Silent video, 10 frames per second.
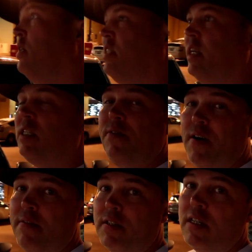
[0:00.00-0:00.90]

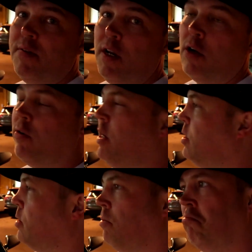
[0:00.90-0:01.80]
65 to 70
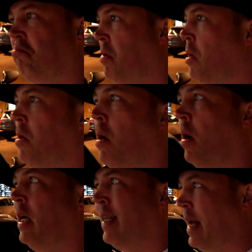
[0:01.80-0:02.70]
degrees,
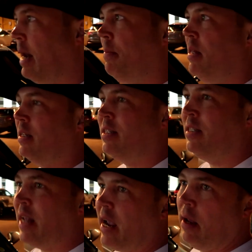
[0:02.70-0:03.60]
gotta be the
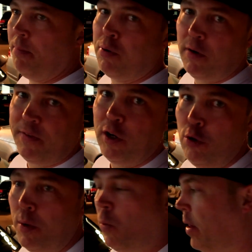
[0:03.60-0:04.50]
second perfect
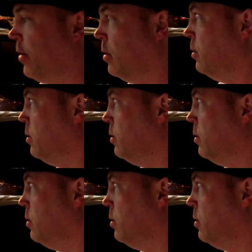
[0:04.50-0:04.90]
human weather.